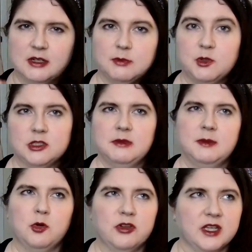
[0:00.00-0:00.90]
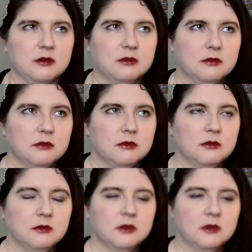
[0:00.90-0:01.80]
or possibly more than,
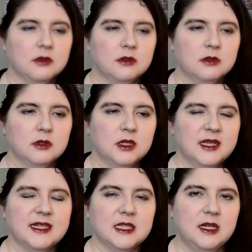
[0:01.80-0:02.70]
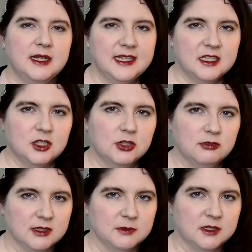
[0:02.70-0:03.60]
it's at least two
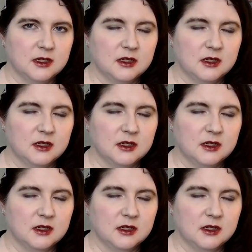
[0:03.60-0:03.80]
Christmases,